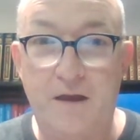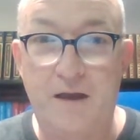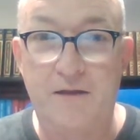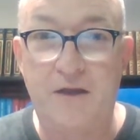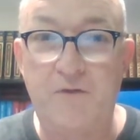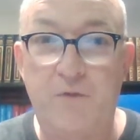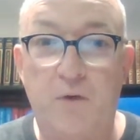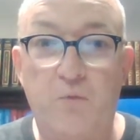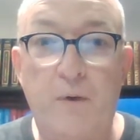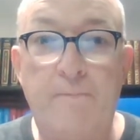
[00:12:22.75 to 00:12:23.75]
and David
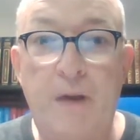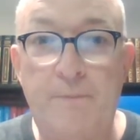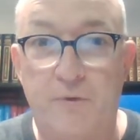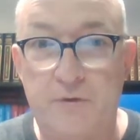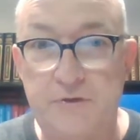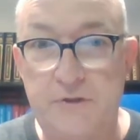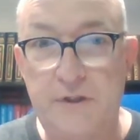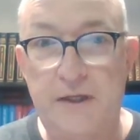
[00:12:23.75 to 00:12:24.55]
remembers.